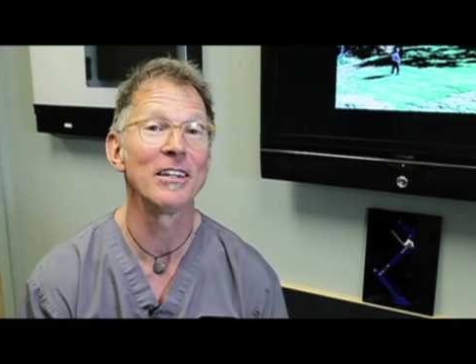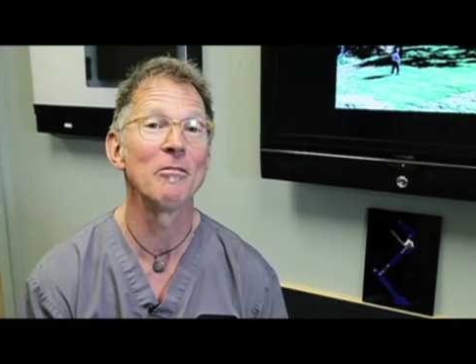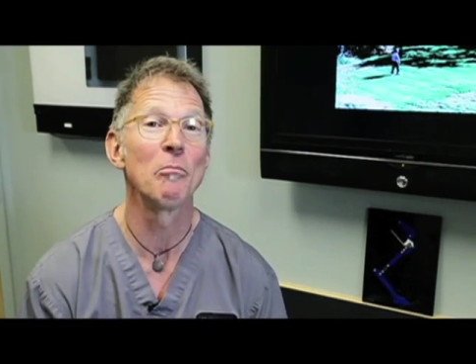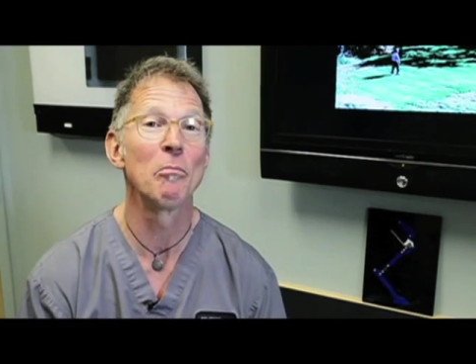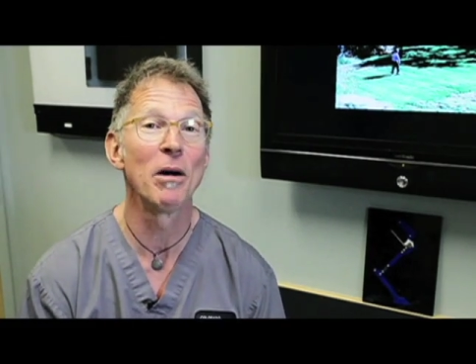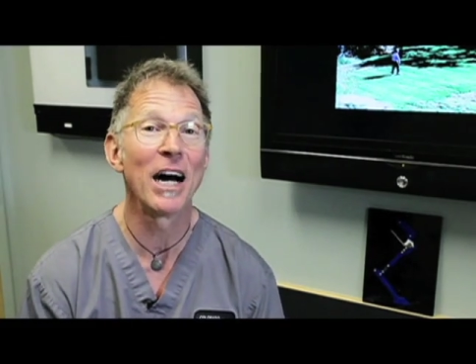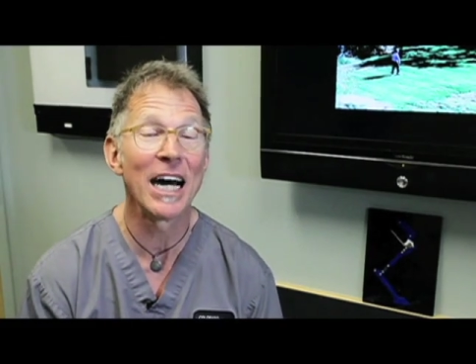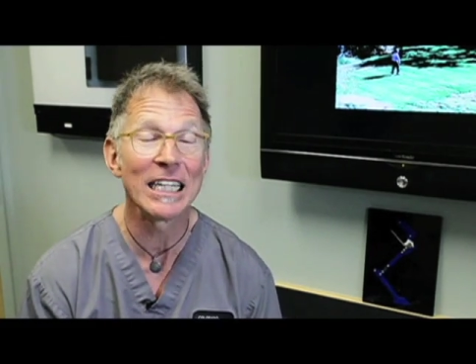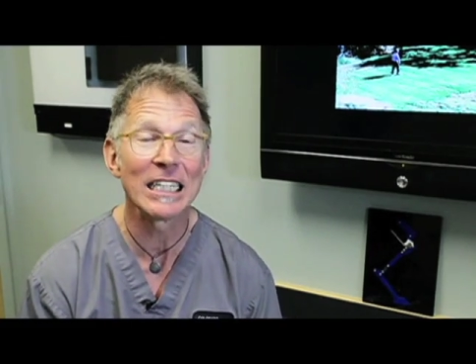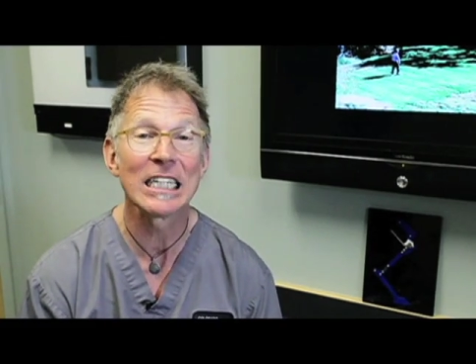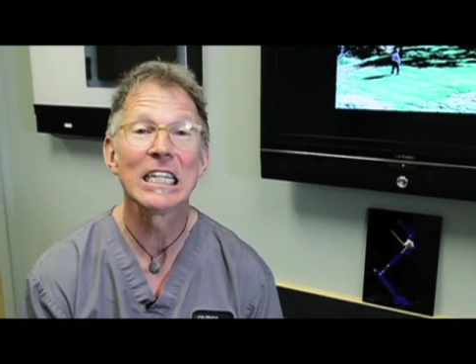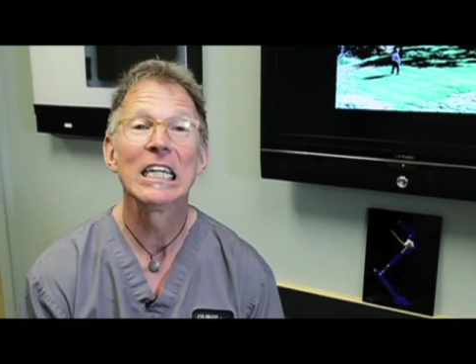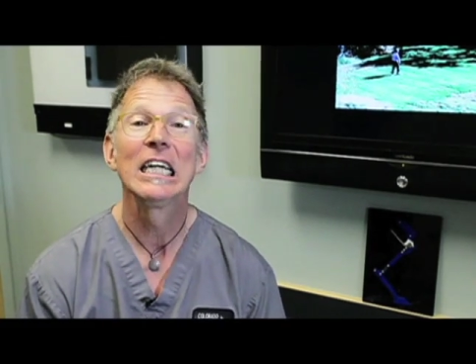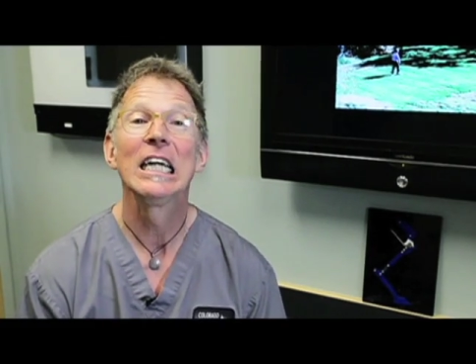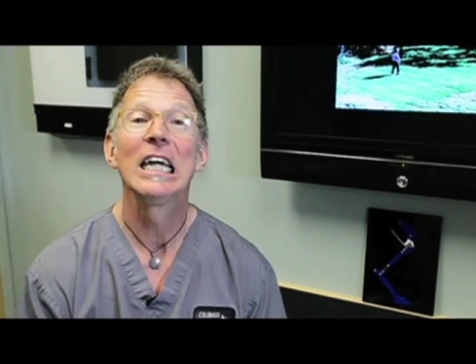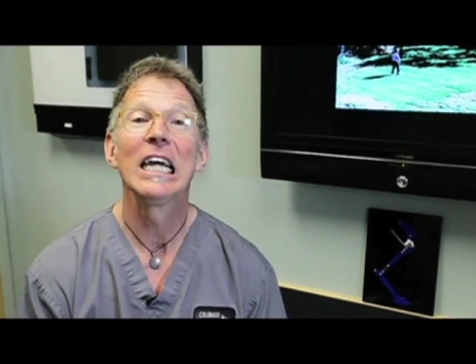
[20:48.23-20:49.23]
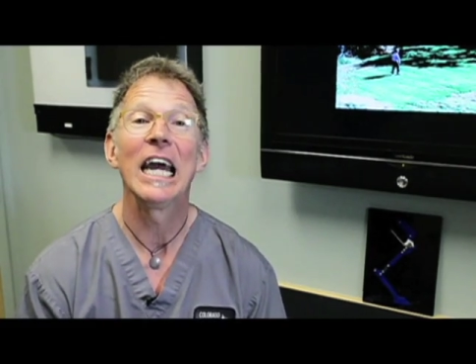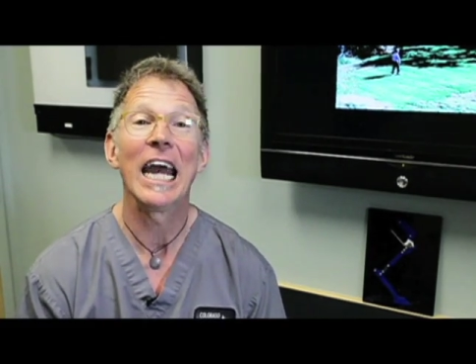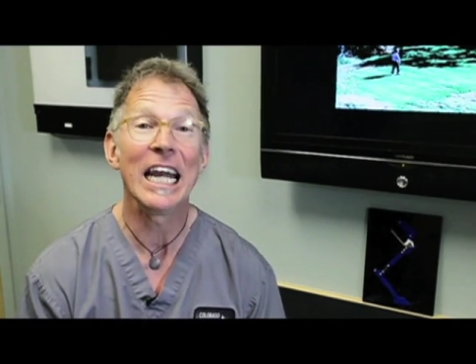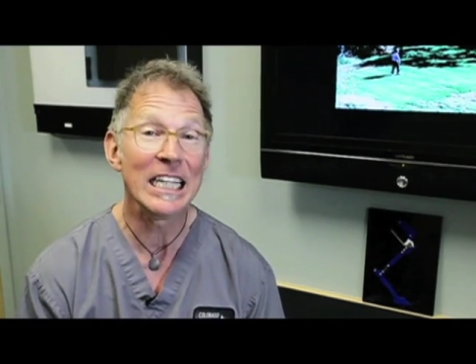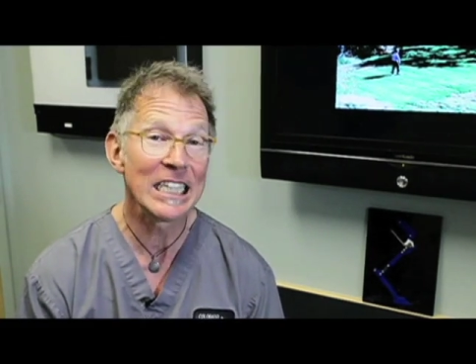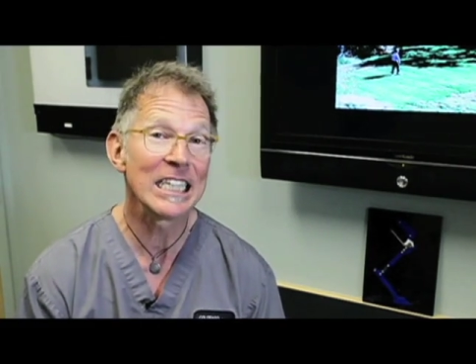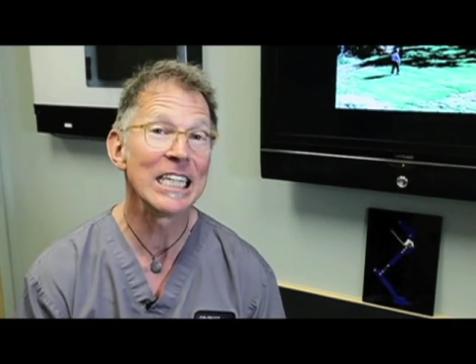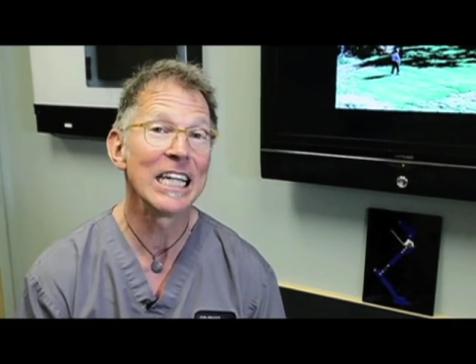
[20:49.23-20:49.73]
But
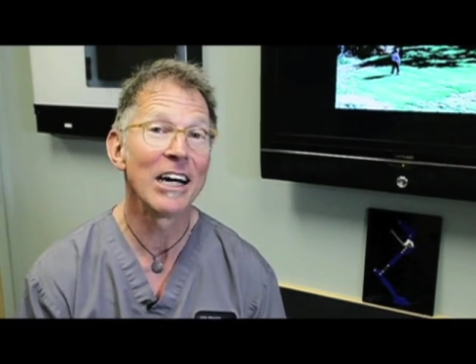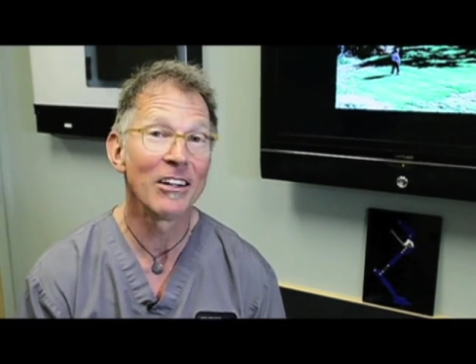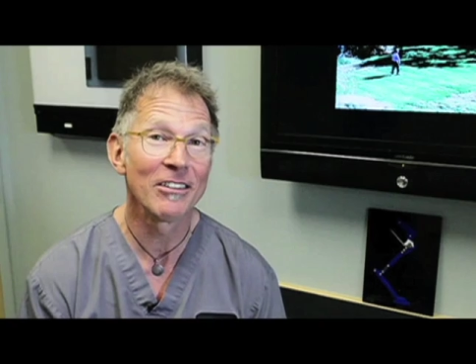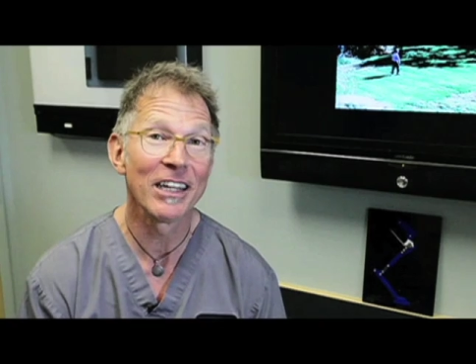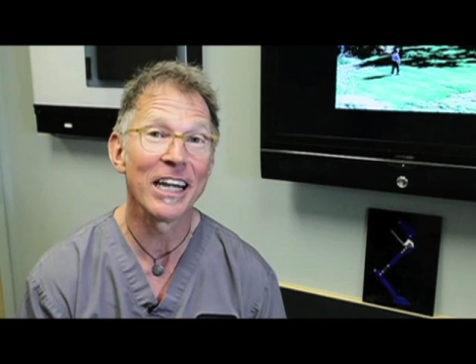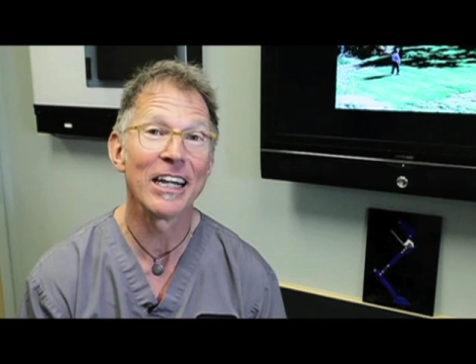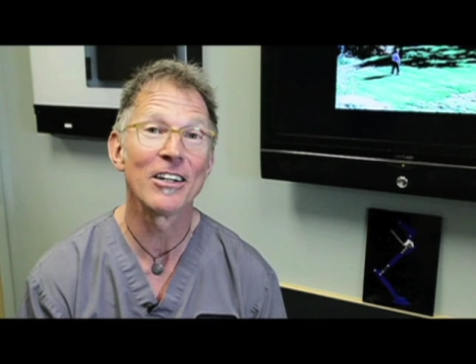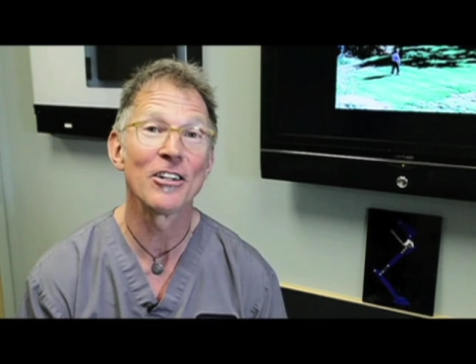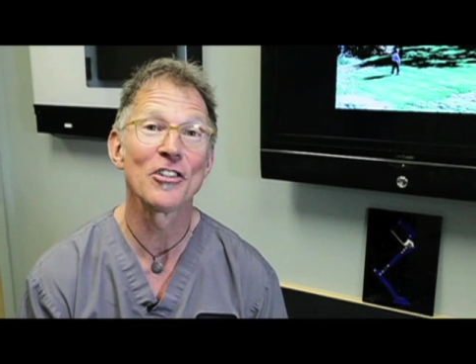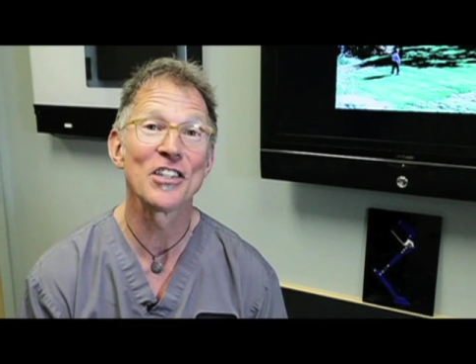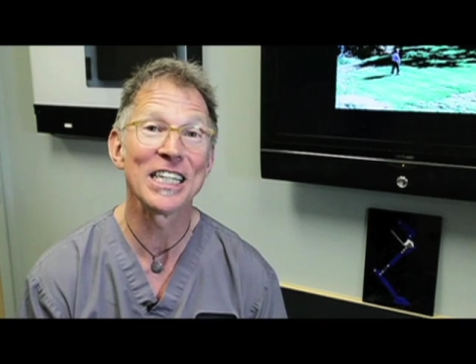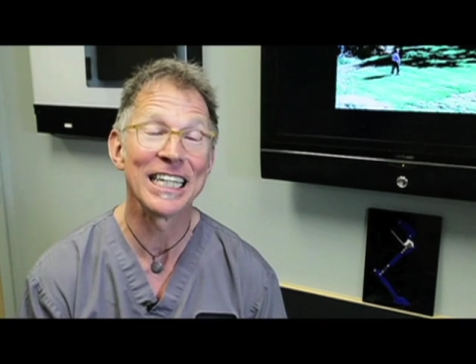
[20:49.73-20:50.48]
ACL tears